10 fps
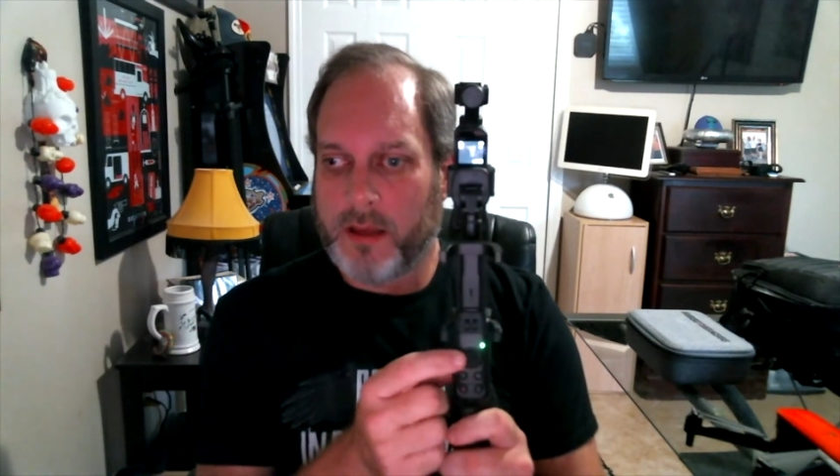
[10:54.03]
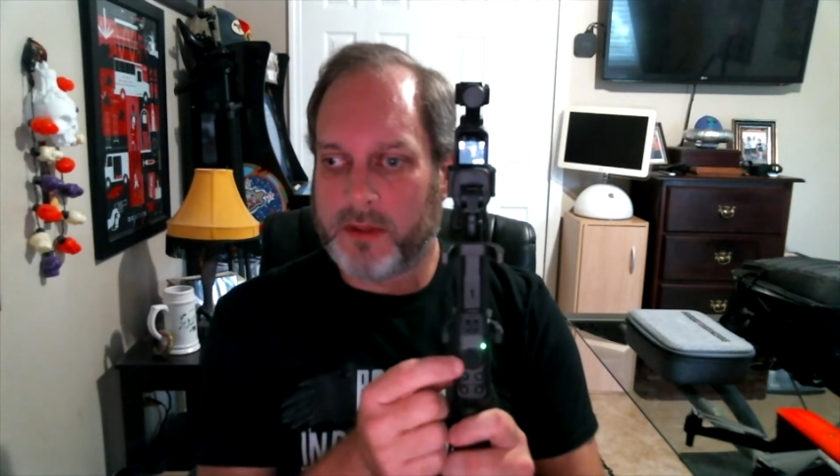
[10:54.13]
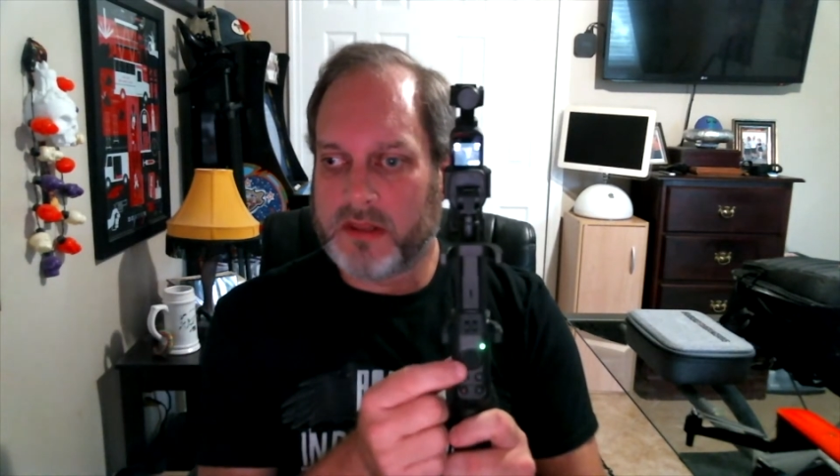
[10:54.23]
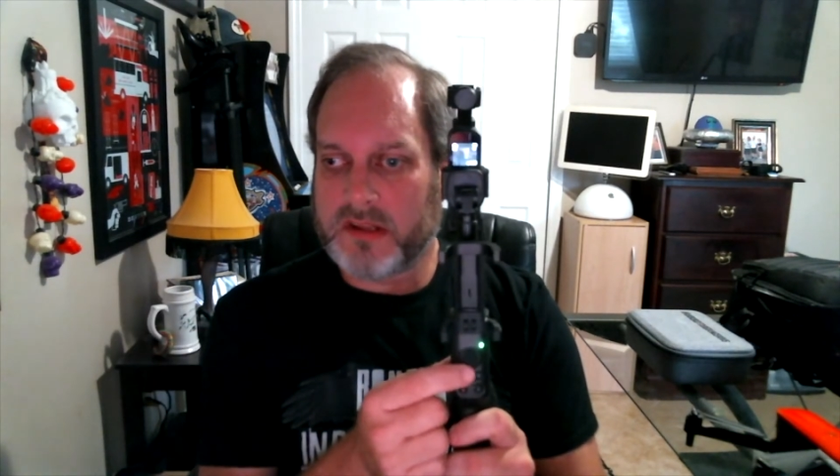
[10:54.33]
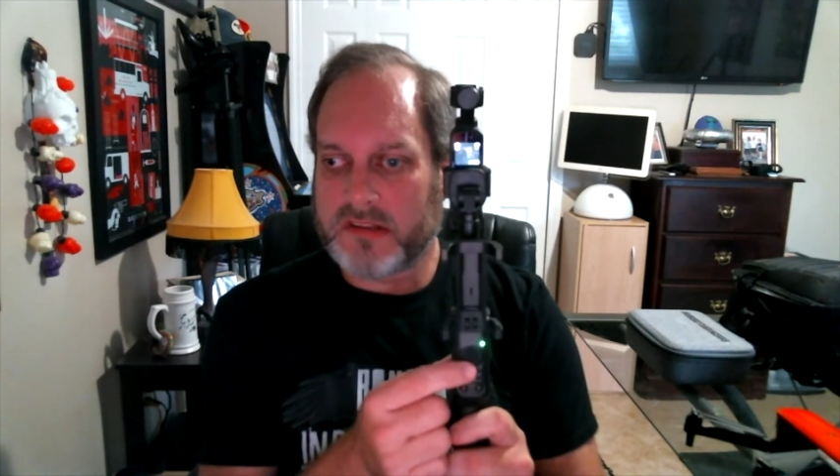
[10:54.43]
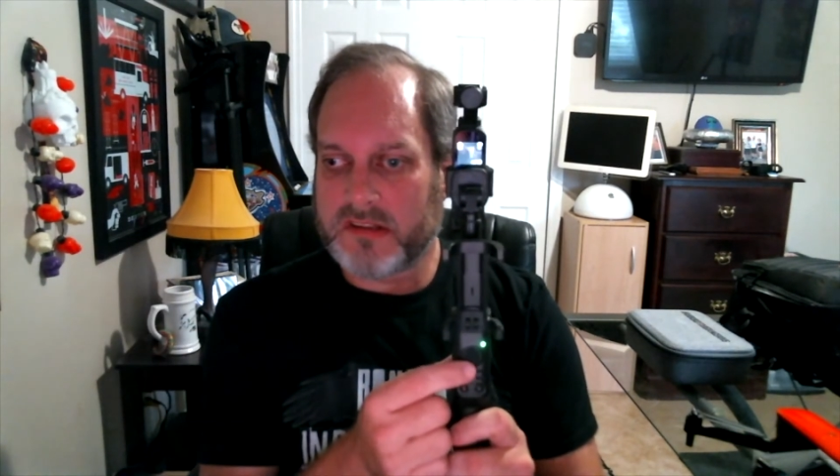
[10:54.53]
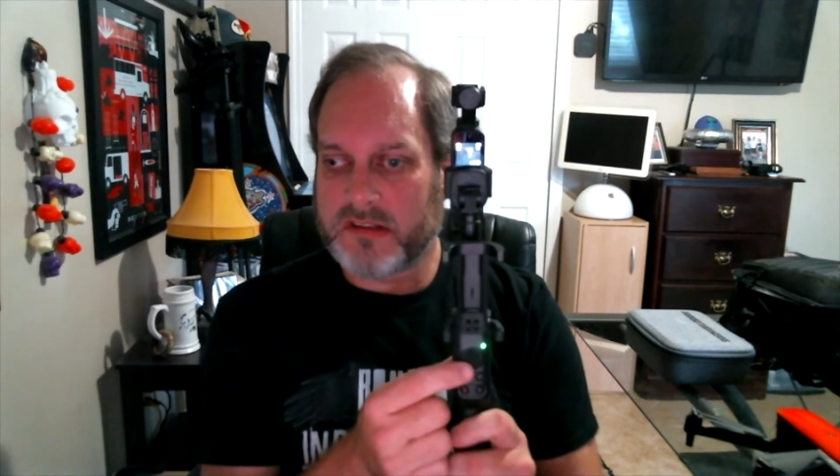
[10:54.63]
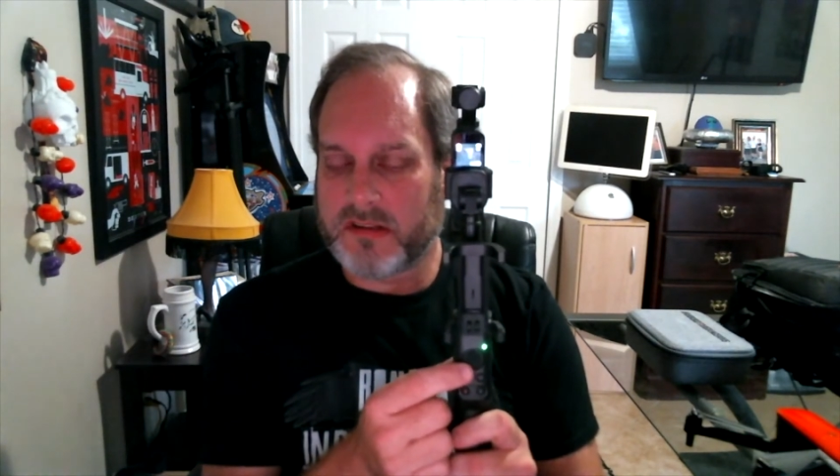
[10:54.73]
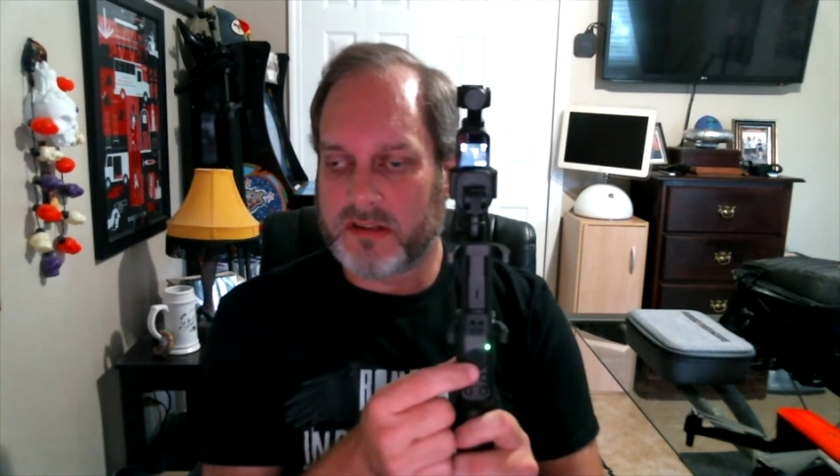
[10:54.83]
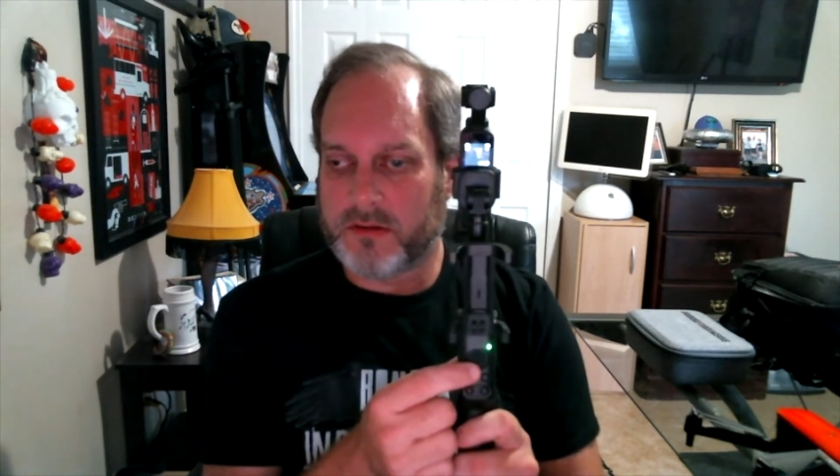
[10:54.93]
But this
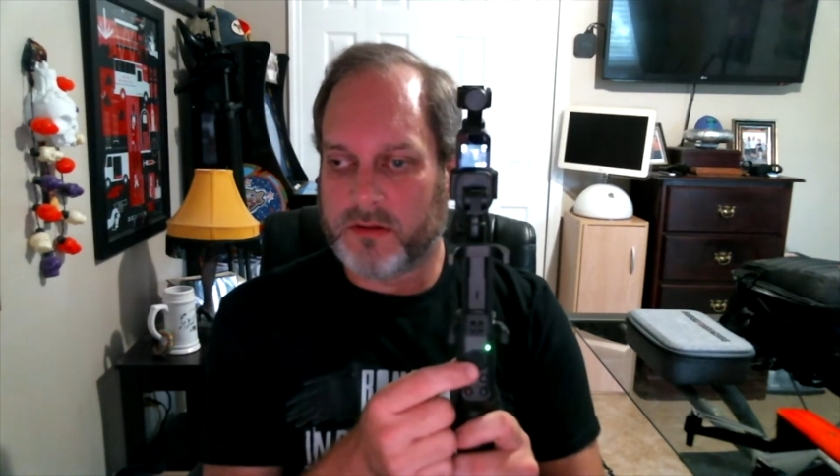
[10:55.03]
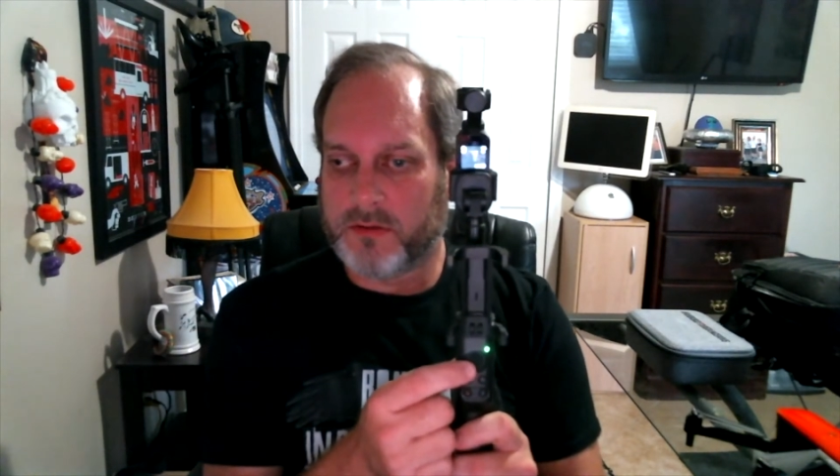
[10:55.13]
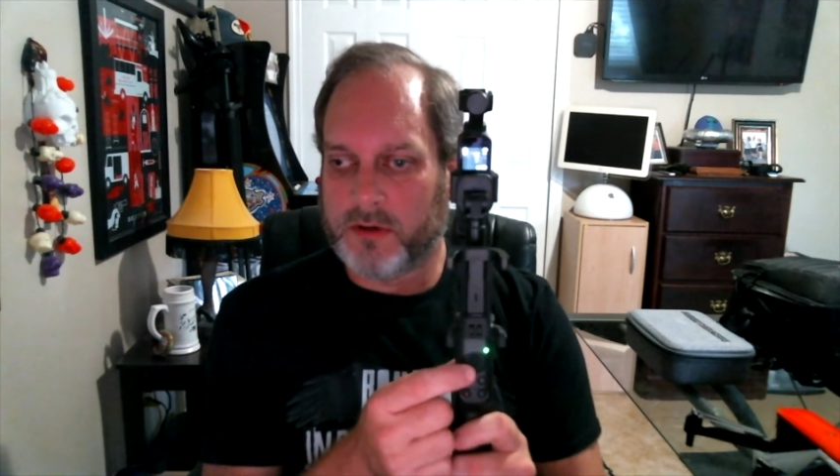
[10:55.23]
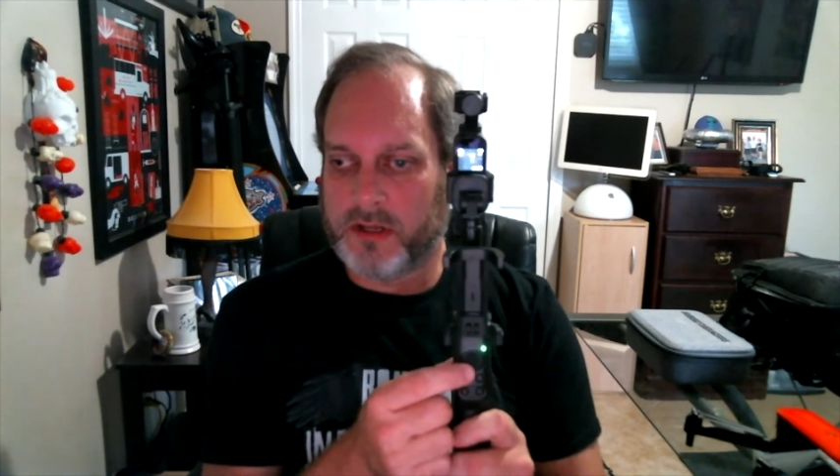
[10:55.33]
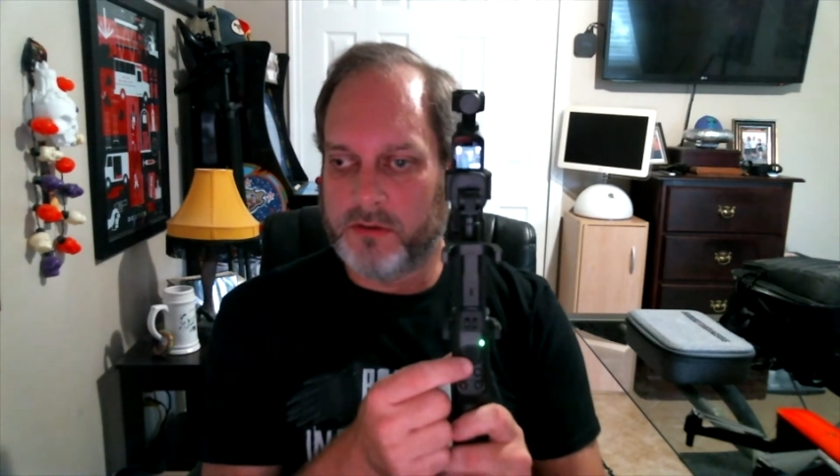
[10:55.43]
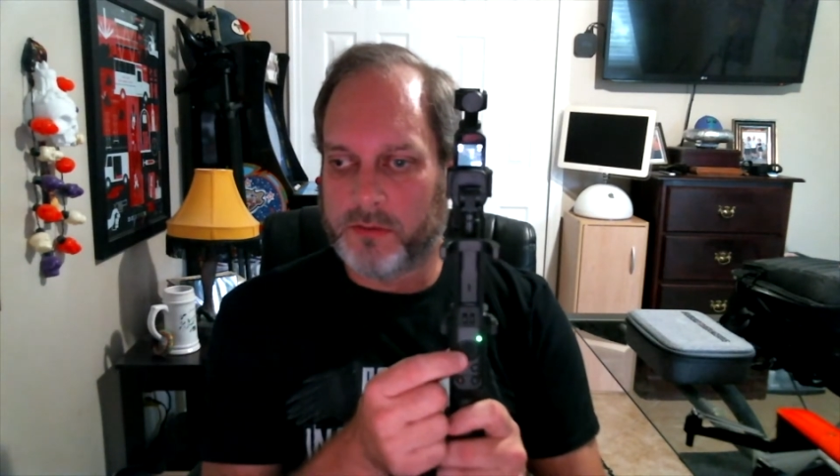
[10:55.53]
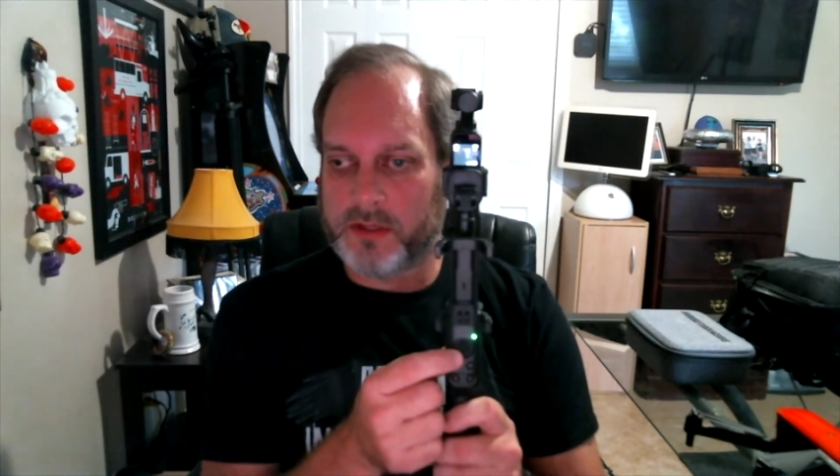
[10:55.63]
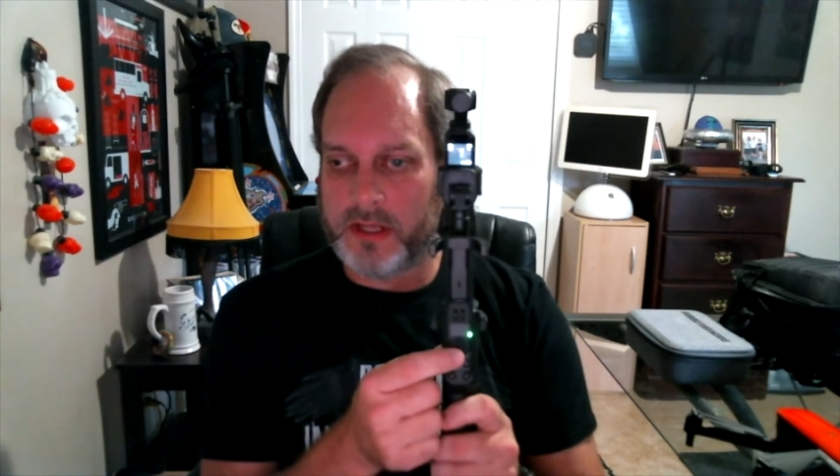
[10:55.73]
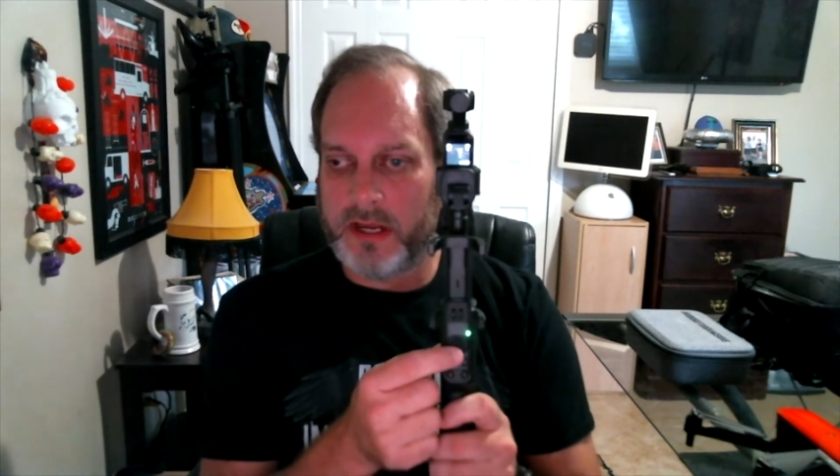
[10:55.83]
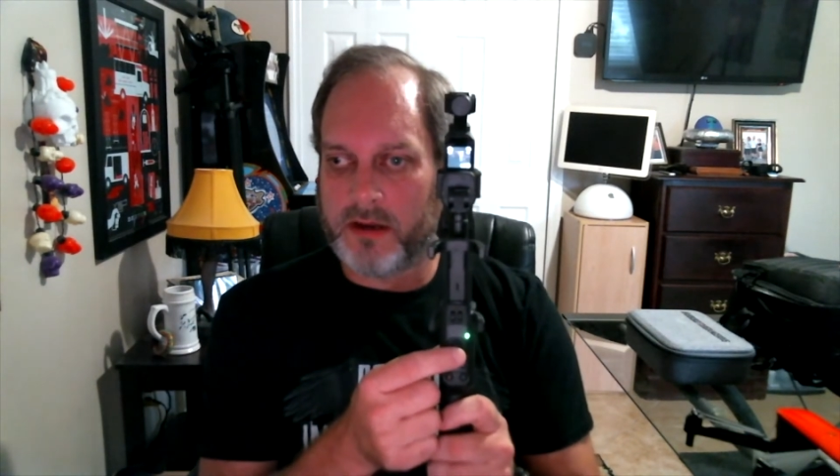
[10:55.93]
is the really cool
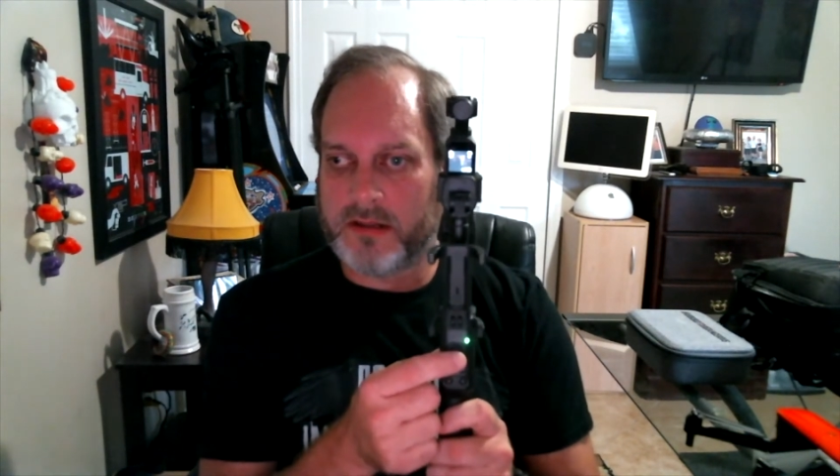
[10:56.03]
thing here.